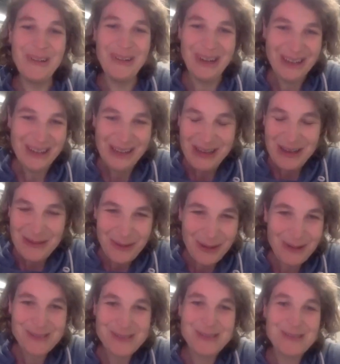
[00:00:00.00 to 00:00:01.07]
or a
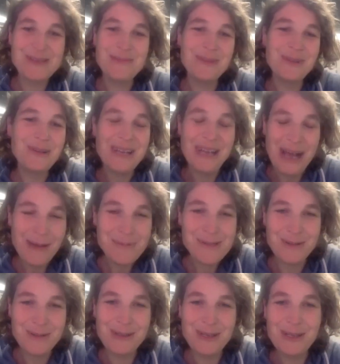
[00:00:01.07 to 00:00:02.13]
model system, you can
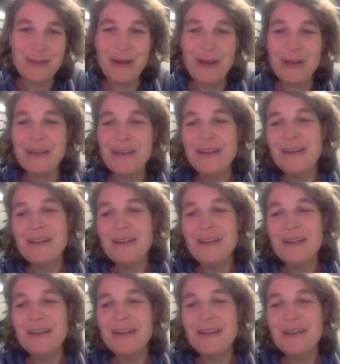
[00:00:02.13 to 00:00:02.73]
absolutely learn